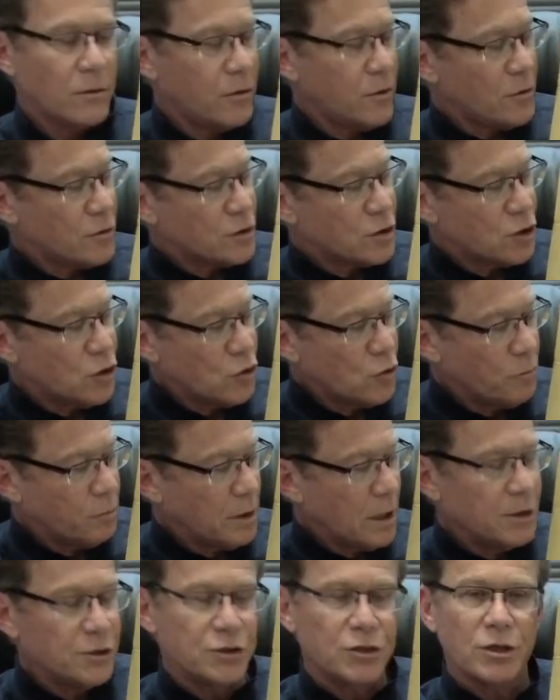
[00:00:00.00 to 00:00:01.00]
There's two
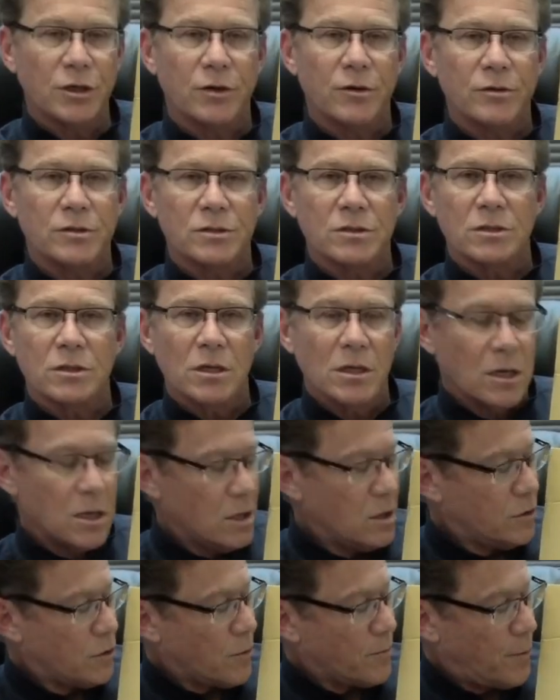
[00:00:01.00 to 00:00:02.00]
blood sugars.
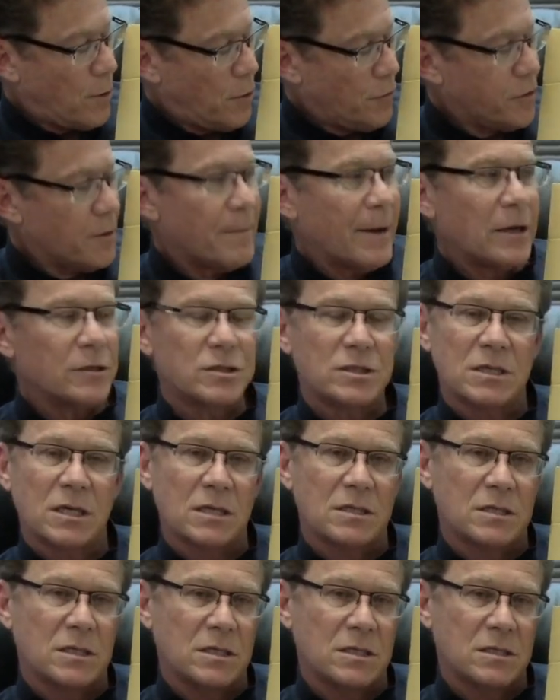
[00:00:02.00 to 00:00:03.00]
They're both about
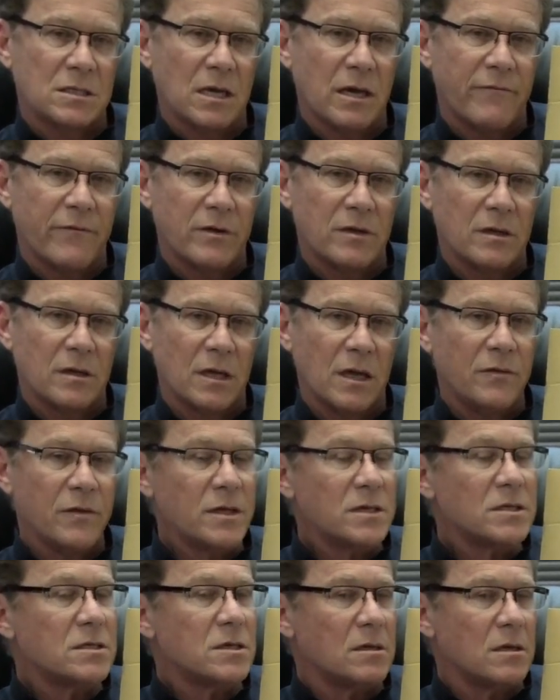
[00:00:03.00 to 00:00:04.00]
67. In
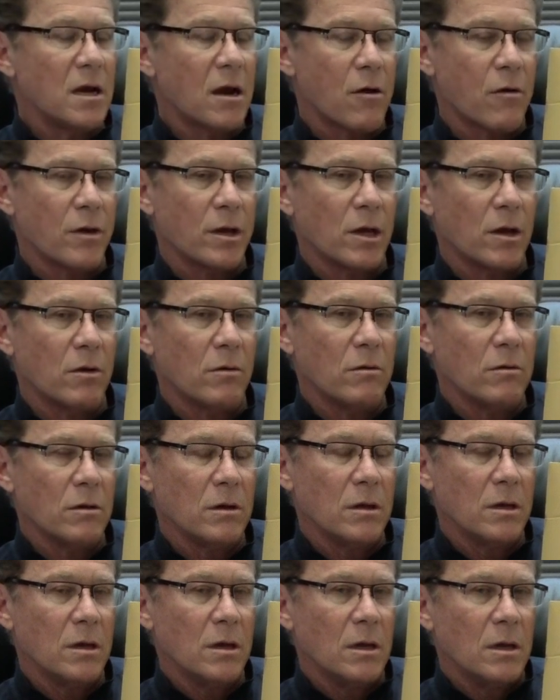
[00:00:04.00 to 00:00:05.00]
this scenario,
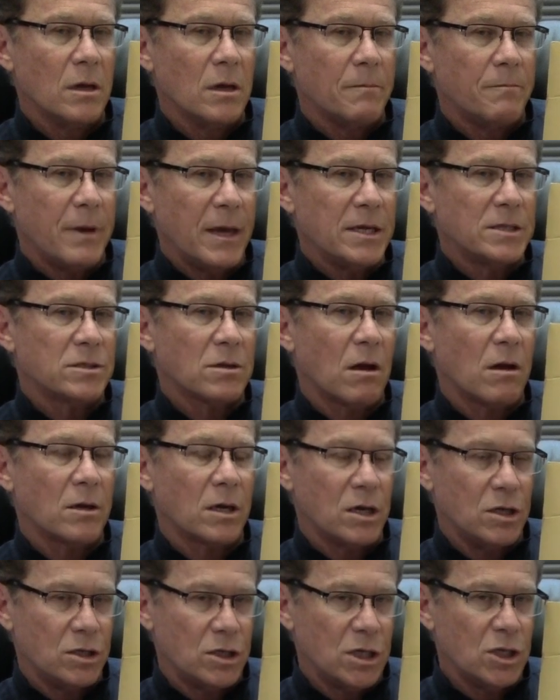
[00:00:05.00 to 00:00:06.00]
based on
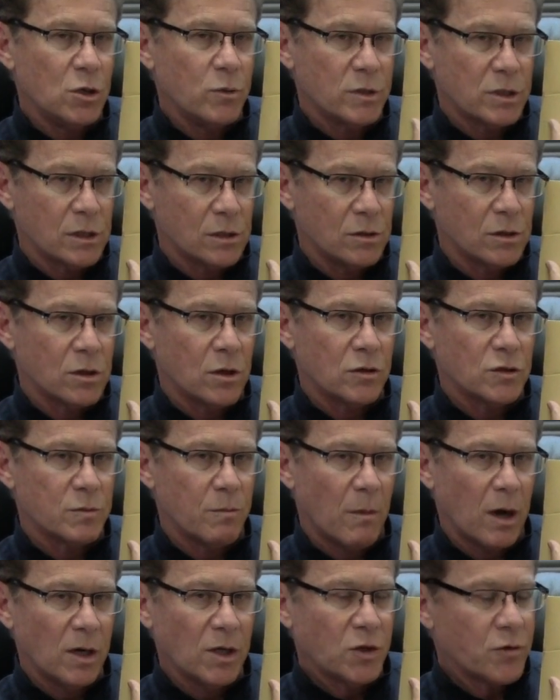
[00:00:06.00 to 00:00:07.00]
continuous glucose
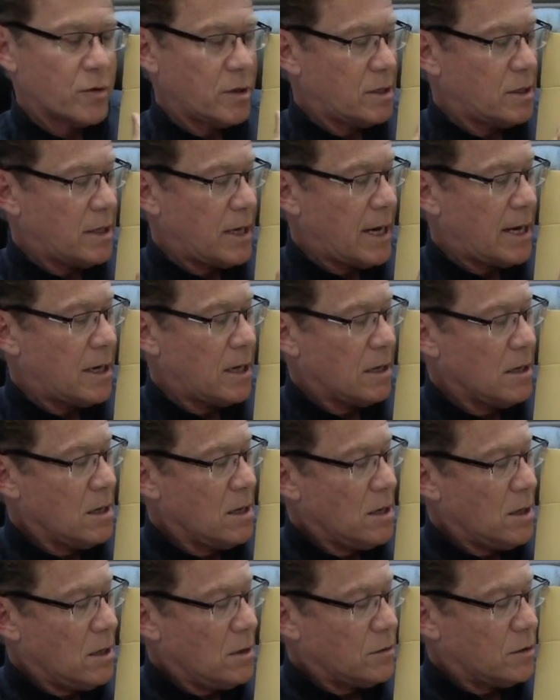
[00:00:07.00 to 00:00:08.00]
monitoring data,
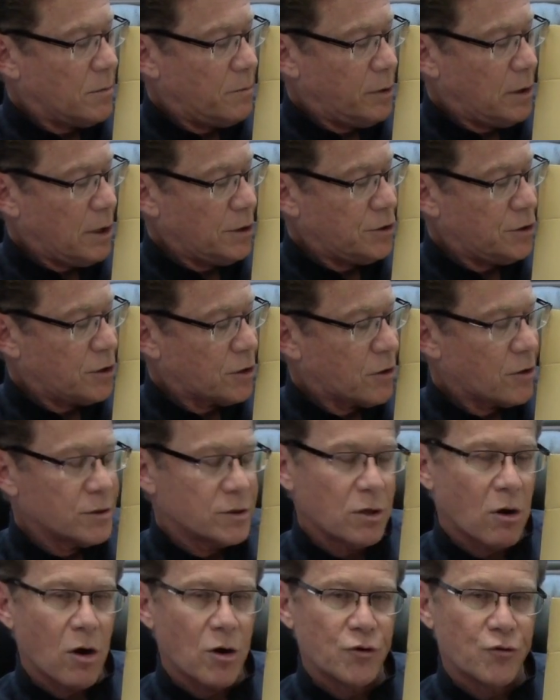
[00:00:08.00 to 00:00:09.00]
the blood
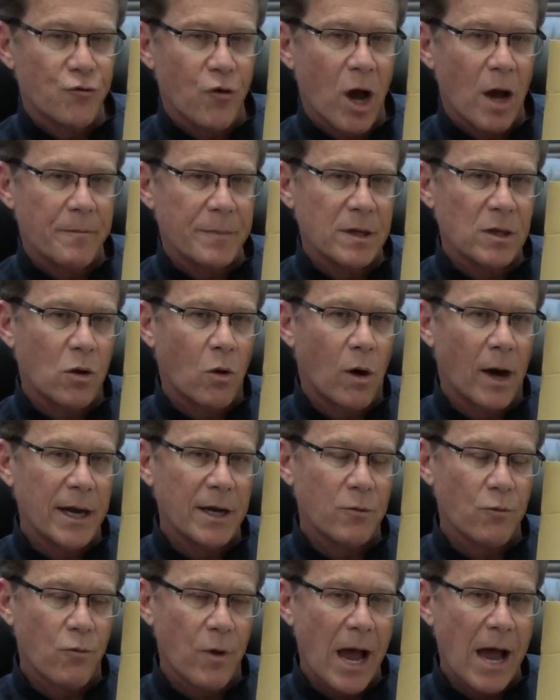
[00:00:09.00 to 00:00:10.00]
sugars are dropping
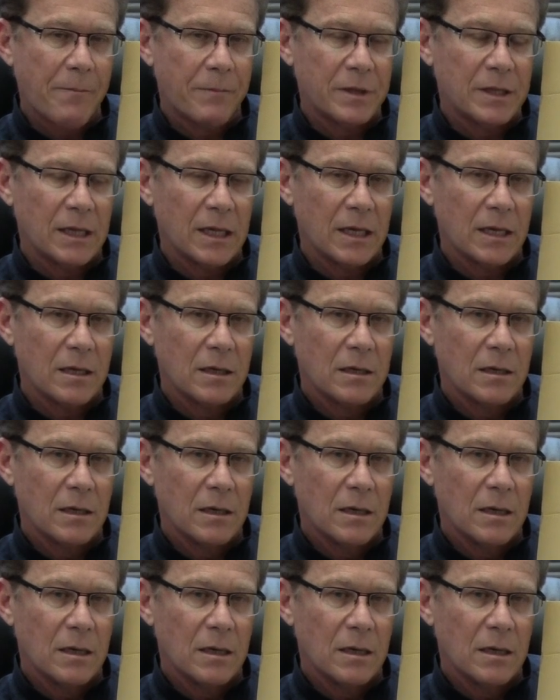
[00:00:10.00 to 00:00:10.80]
quite rapidly.